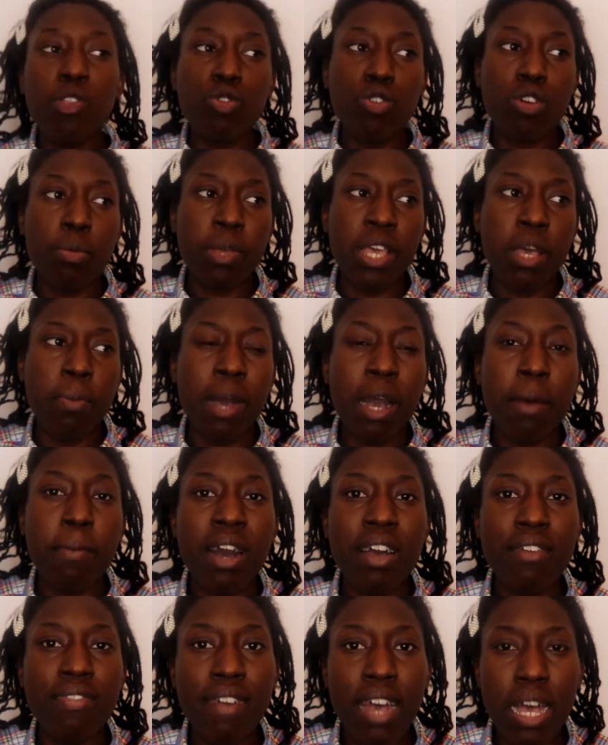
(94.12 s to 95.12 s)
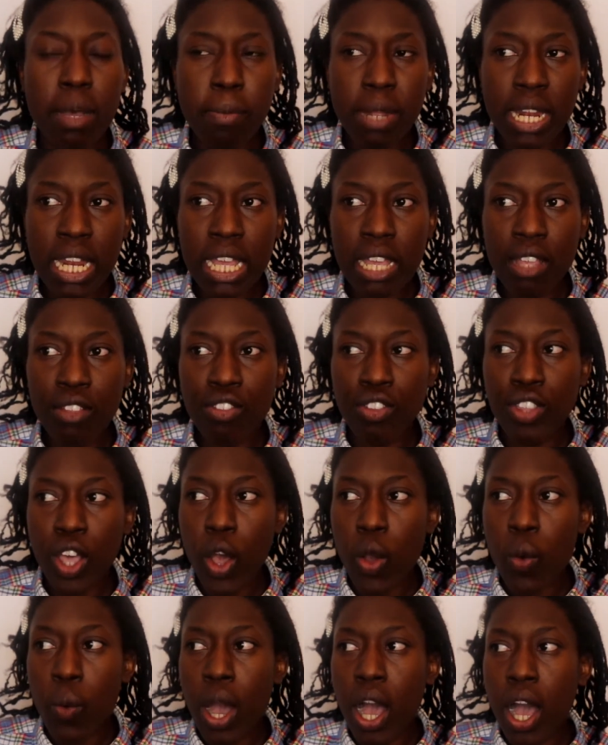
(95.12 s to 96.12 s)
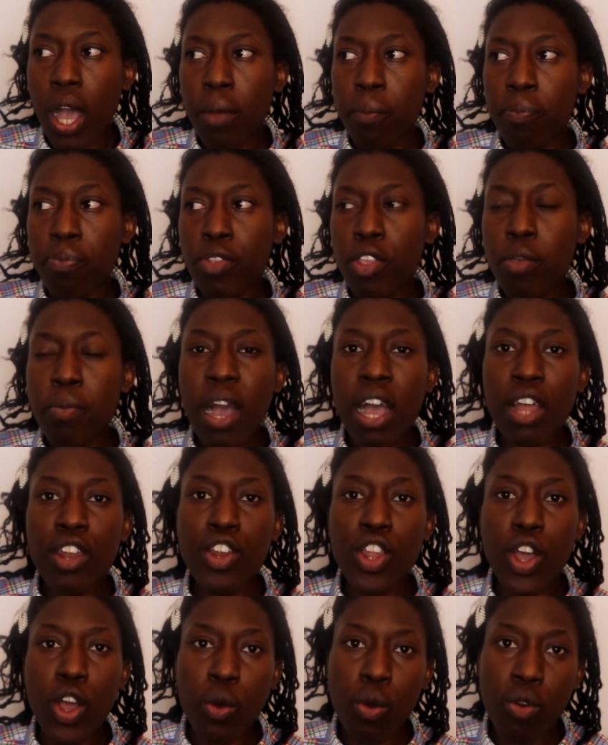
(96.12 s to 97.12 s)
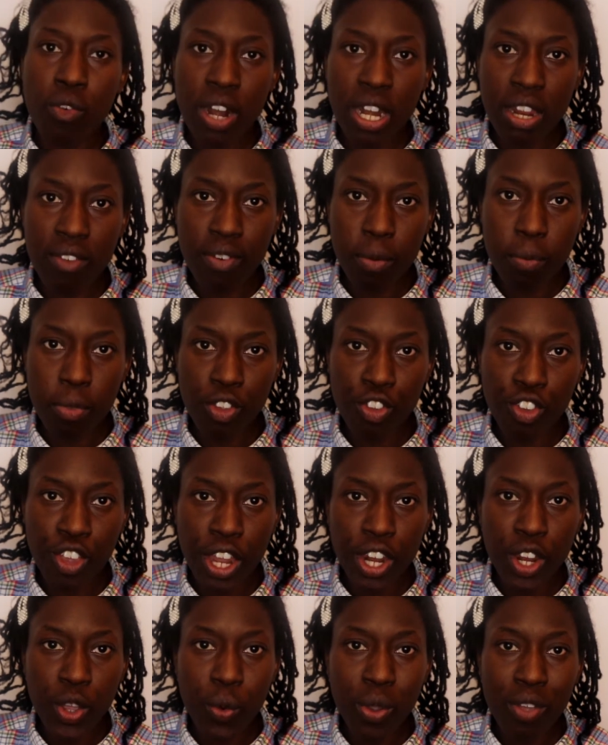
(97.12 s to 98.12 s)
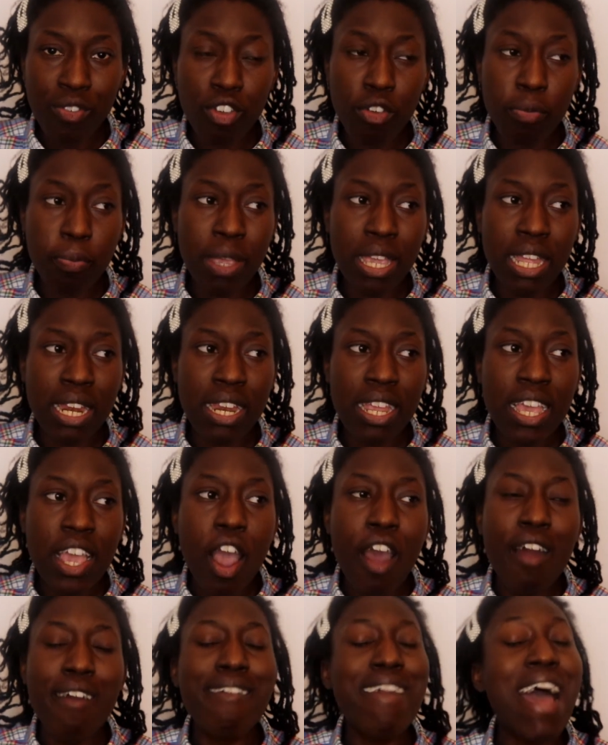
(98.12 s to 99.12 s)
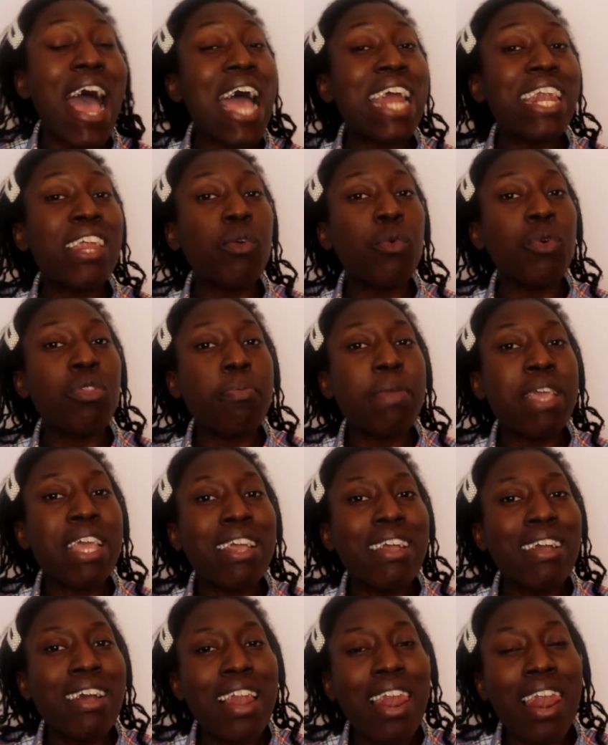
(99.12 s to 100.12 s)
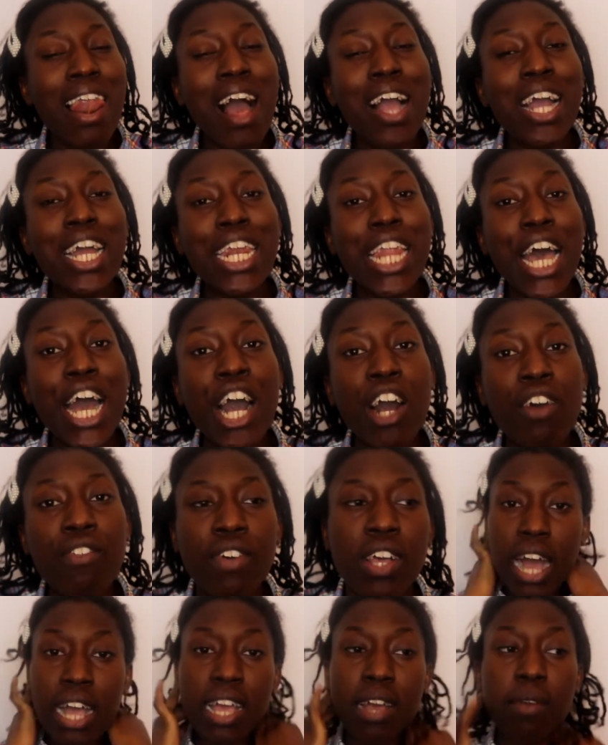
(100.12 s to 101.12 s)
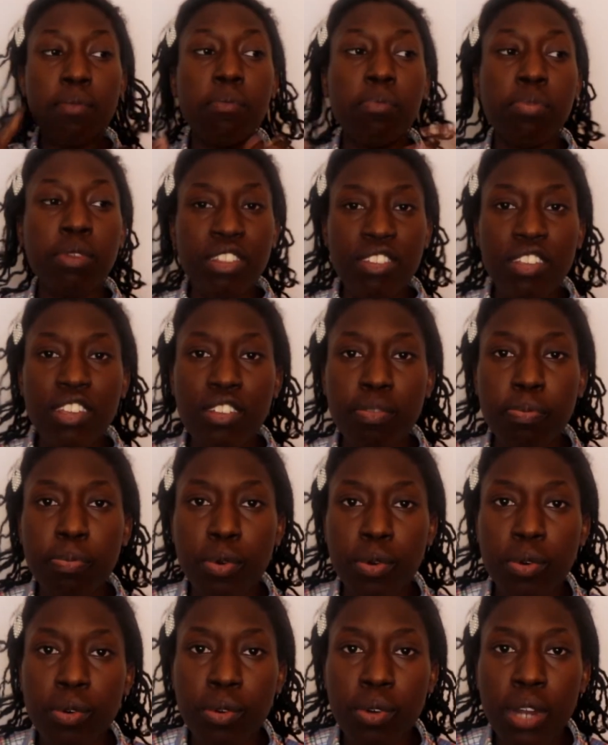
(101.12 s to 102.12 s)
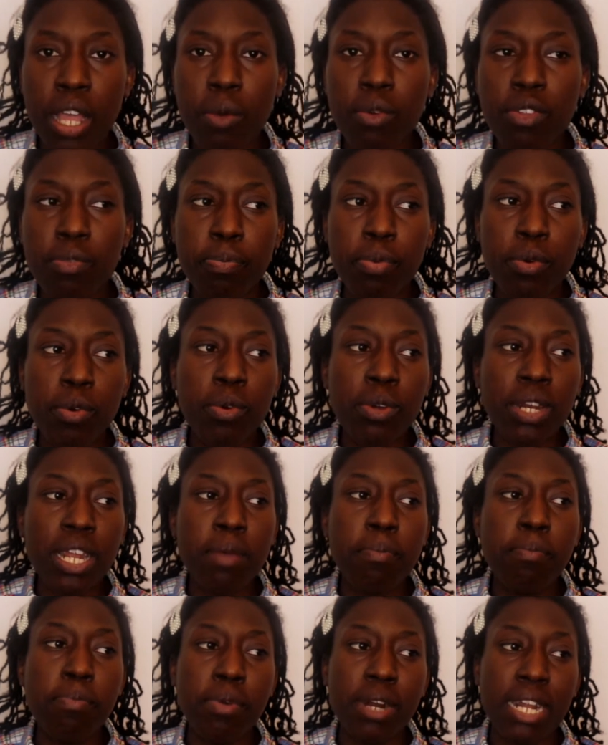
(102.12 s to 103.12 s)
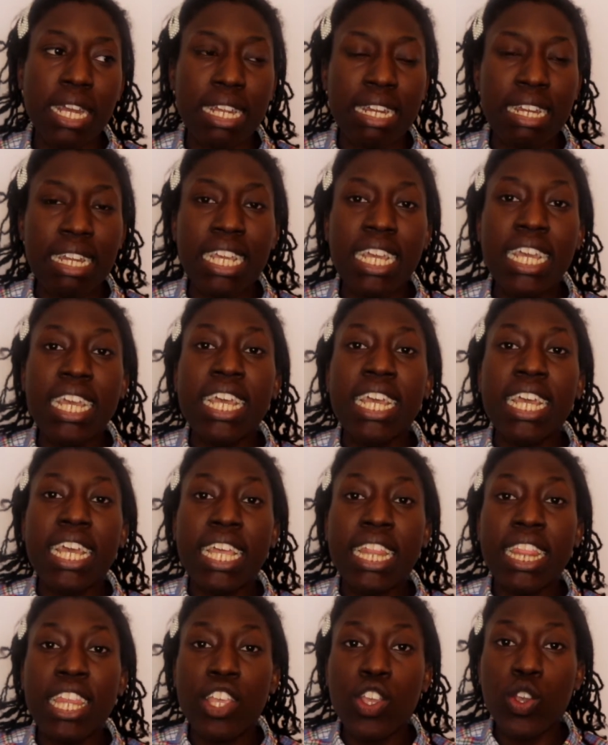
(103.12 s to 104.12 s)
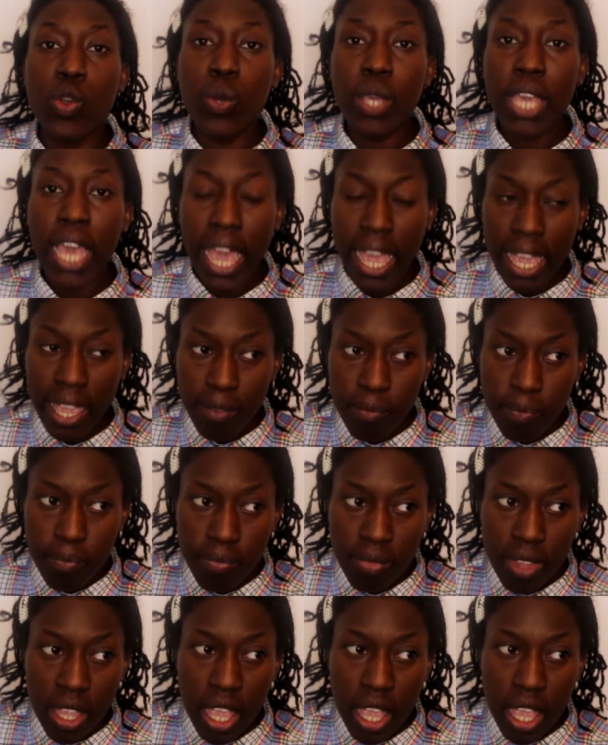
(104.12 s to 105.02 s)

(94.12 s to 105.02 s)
me talk a bit about my family. So you might know already from the channel if you've been riding with me long enough. I am British born. I was born and bred in the UK.